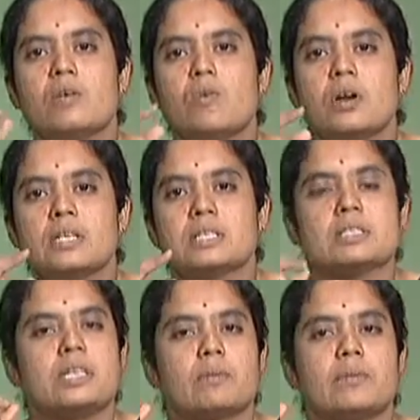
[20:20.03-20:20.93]
what is
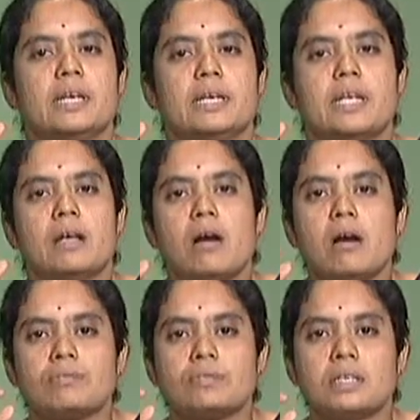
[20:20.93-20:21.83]
the turbidity
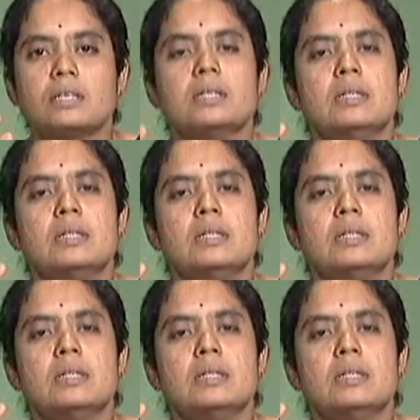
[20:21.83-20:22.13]
of that